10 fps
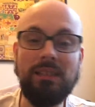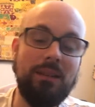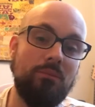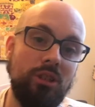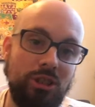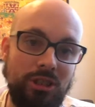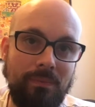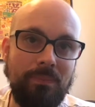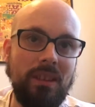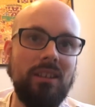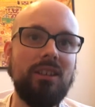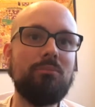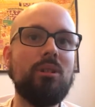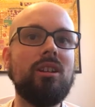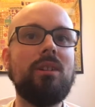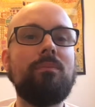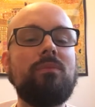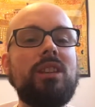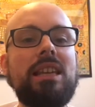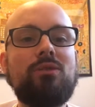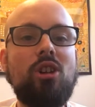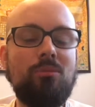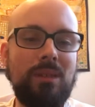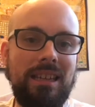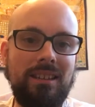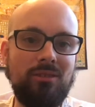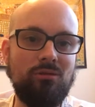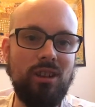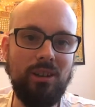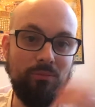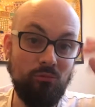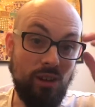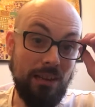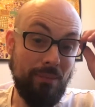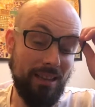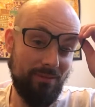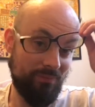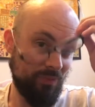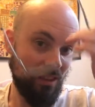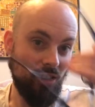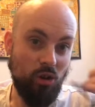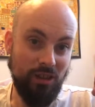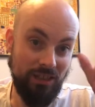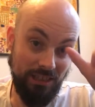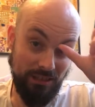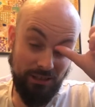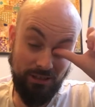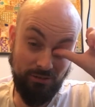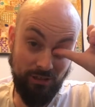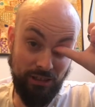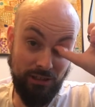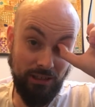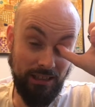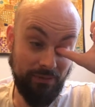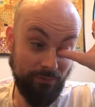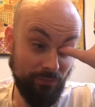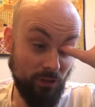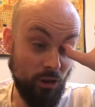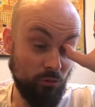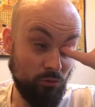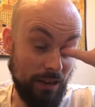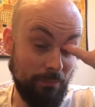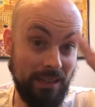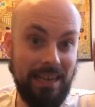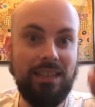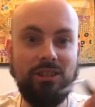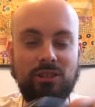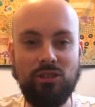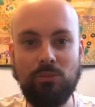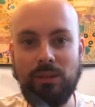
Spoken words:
me that much. But Neve got me Rayman Origins recently. No, Rayman Legends on the